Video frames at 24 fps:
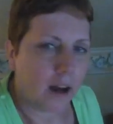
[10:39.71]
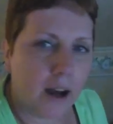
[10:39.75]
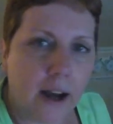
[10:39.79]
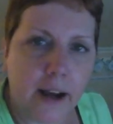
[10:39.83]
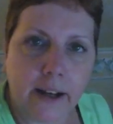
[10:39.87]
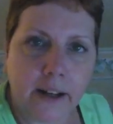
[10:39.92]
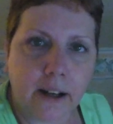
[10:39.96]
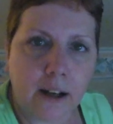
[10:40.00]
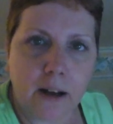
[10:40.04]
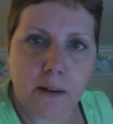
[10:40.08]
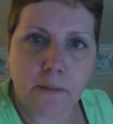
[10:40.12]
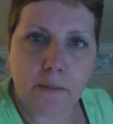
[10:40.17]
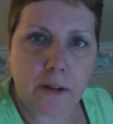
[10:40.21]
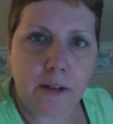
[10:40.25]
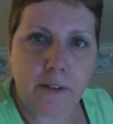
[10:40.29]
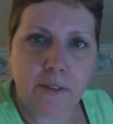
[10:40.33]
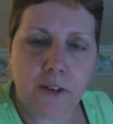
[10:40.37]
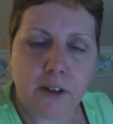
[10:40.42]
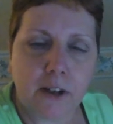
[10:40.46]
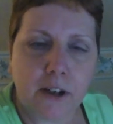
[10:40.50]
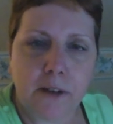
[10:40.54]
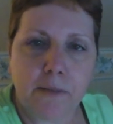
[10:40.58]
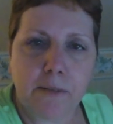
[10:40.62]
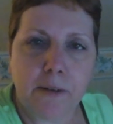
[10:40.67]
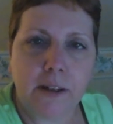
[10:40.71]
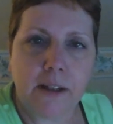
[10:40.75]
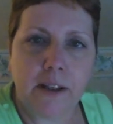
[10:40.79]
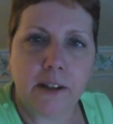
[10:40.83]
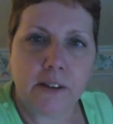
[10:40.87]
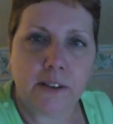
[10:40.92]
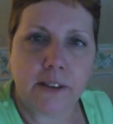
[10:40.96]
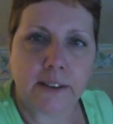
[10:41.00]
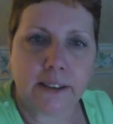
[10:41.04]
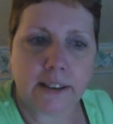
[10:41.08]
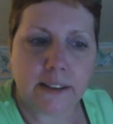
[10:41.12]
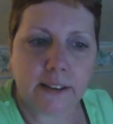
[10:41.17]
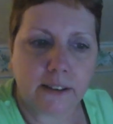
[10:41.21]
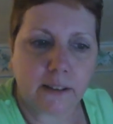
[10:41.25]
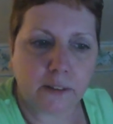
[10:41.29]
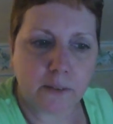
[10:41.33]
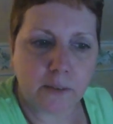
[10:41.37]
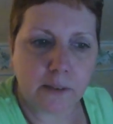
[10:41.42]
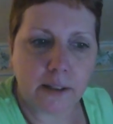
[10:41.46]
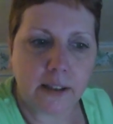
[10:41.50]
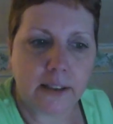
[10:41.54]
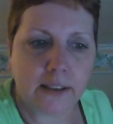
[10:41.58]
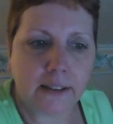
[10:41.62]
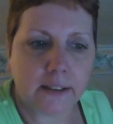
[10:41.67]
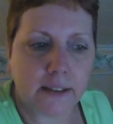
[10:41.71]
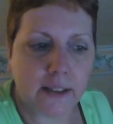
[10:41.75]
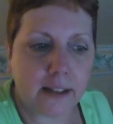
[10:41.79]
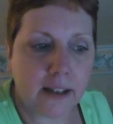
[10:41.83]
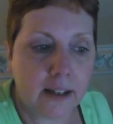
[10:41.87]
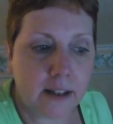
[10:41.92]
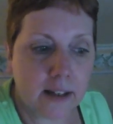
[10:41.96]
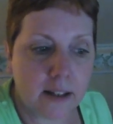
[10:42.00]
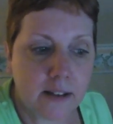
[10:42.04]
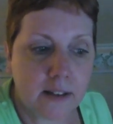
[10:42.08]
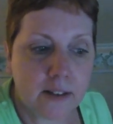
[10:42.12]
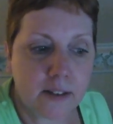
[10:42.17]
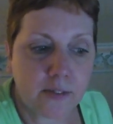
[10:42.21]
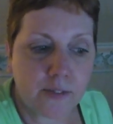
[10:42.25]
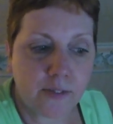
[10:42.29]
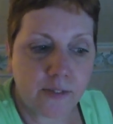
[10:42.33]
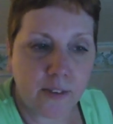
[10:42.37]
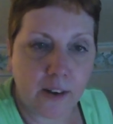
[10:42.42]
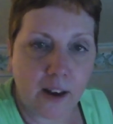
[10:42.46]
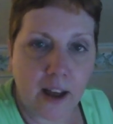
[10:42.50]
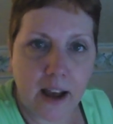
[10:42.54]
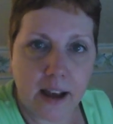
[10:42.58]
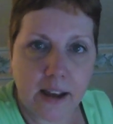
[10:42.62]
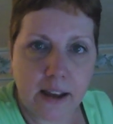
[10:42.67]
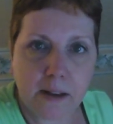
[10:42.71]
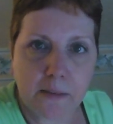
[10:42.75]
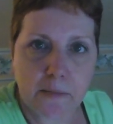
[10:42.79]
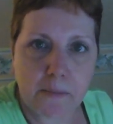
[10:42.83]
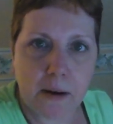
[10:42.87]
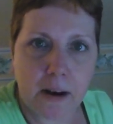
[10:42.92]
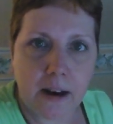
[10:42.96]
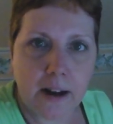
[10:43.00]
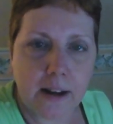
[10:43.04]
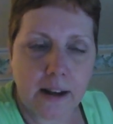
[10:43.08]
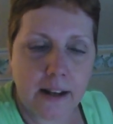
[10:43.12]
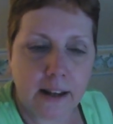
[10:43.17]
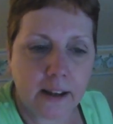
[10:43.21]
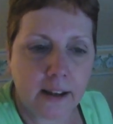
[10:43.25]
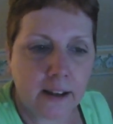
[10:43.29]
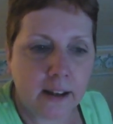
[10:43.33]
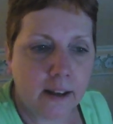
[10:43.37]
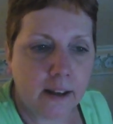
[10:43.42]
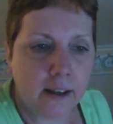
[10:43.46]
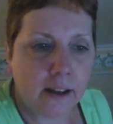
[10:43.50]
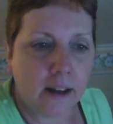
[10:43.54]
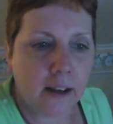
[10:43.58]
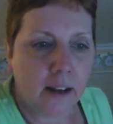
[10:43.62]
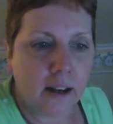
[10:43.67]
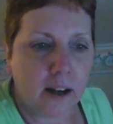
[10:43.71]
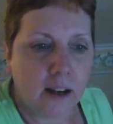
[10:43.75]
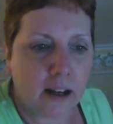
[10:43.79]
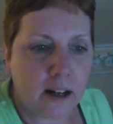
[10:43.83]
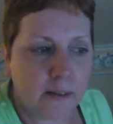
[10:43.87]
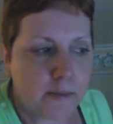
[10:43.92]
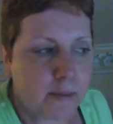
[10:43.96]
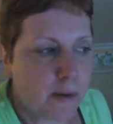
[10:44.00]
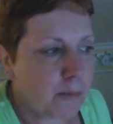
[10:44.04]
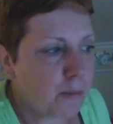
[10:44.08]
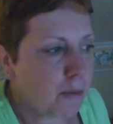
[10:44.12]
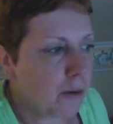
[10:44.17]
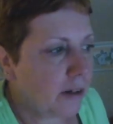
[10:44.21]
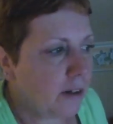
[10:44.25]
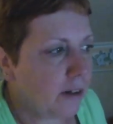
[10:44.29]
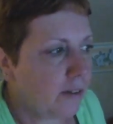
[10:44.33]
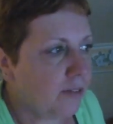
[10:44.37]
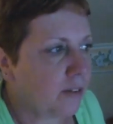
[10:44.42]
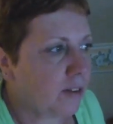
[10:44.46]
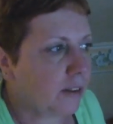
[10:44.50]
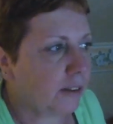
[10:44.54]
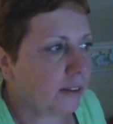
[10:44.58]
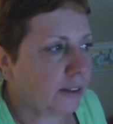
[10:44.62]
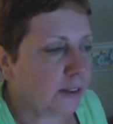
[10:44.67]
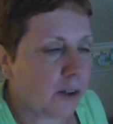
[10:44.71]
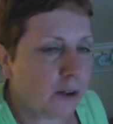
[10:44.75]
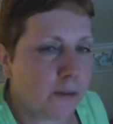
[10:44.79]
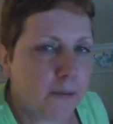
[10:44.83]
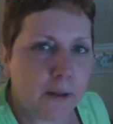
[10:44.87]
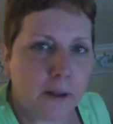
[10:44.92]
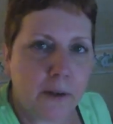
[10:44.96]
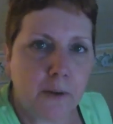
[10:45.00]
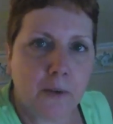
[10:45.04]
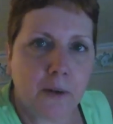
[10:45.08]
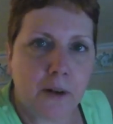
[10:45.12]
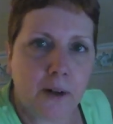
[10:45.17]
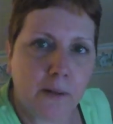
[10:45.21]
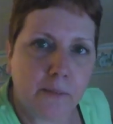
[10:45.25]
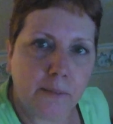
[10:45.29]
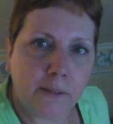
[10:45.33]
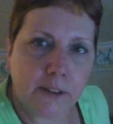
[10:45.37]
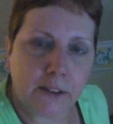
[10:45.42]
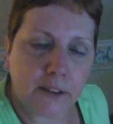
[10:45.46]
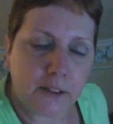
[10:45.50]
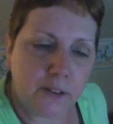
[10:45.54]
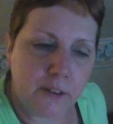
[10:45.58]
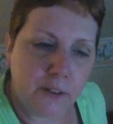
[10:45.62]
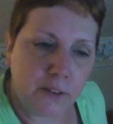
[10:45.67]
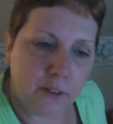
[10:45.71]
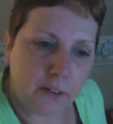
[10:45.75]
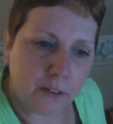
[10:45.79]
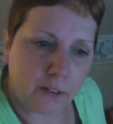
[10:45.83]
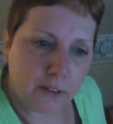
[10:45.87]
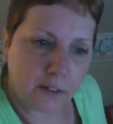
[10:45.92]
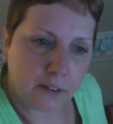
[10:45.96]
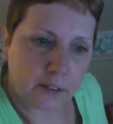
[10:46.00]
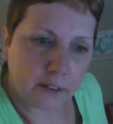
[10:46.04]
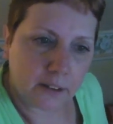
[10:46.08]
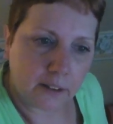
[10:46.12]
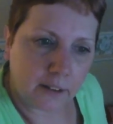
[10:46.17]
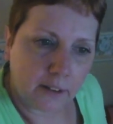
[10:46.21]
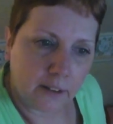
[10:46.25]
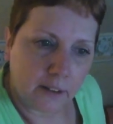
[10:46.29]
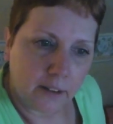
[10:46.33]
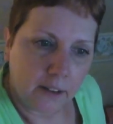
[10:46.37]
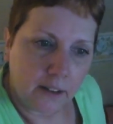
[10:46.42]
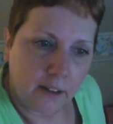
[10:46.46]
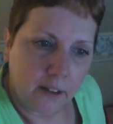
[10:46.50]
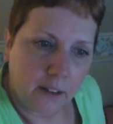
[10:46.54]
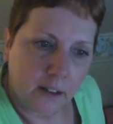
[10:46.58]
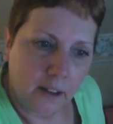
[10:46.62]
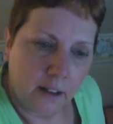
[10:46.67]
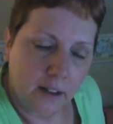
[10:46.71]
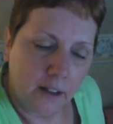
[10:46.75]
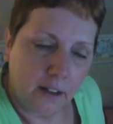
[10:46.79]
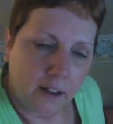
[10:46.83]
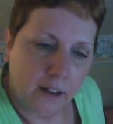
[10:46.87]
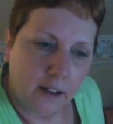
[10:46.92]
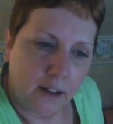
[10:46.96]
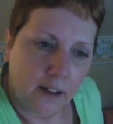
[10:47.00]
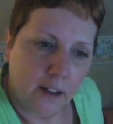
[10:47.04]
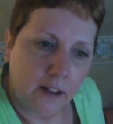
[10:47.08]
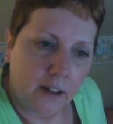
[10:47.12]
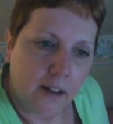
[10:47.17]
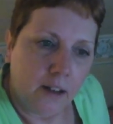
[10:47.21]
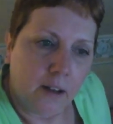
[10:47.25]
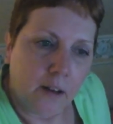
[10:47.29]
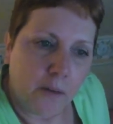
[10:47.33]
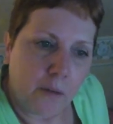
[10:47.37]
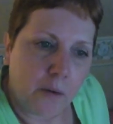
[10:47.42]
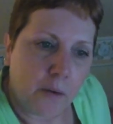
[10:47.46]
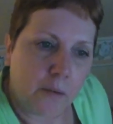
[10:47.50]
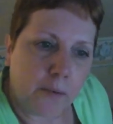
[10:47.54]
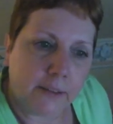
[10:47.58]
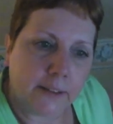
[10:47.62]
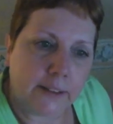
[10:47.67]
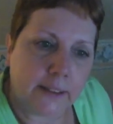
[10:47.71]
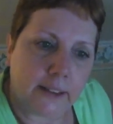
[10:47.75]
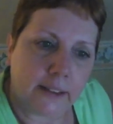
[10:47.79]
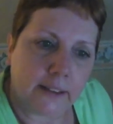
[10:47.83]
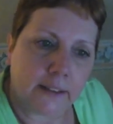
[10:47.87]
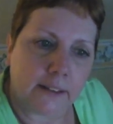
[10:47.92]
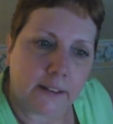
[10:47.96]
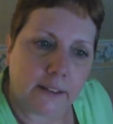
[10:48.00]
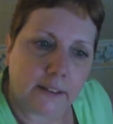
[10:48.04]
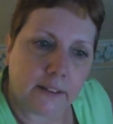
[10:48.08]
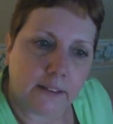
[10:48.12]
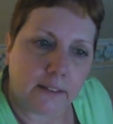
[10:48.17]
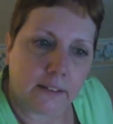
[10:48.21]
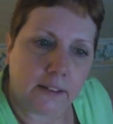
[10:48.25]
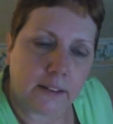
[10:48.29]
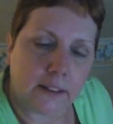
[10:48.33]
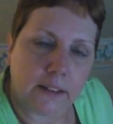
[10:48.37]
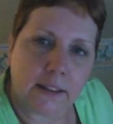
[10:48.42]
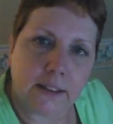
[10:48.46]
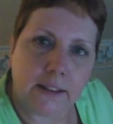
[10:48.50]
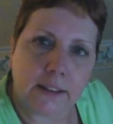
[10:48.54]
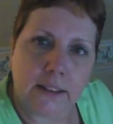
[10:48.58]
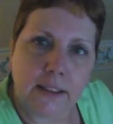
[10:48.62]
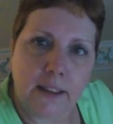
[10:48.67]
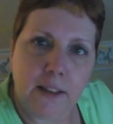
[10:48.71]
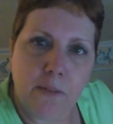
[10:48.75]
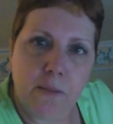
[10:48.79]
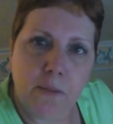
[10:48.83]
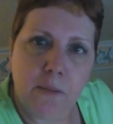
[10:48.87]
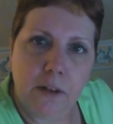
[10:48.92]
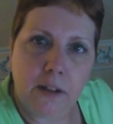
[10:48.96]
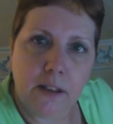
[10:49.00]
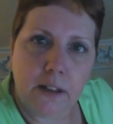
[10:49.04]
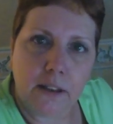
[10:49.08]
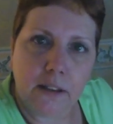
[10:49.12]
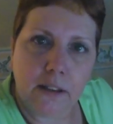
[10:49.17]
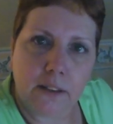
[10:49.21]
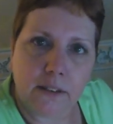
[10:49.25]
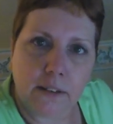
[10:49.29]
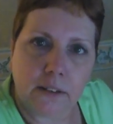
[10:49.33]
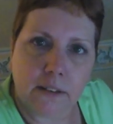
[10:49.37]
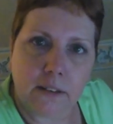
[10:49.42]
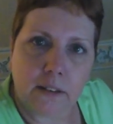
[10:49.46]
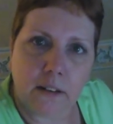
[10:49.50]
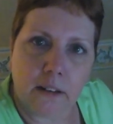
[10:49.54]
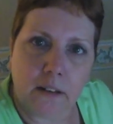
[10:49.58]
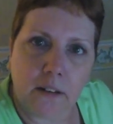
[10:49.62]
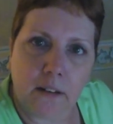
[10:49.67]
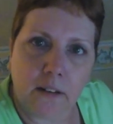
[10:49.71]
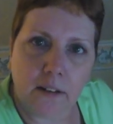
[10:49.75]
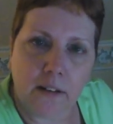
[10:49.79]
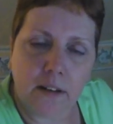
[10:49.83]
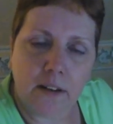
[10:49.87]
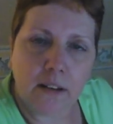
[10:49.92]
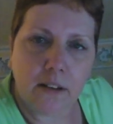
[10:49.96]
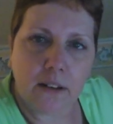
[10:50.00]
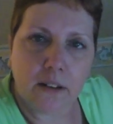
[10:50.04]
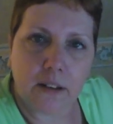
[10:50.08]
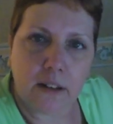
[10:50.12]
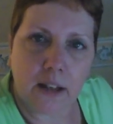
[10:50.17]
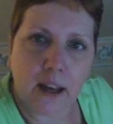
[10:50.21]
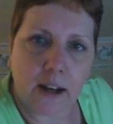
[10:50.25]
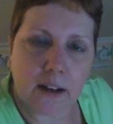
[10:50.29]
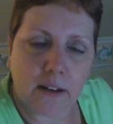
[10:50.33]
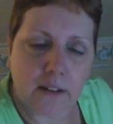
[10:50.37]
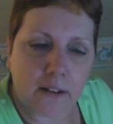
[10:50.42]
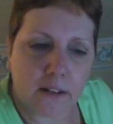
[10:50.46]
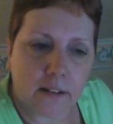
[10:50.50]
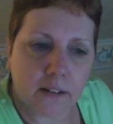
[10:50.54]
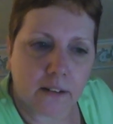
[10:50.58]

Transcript: I can't believe you're going to be here in 6 weeks. It is flying by. I remember when you first told me you were coming to New York. What was it? 16 weeks? Longer than that.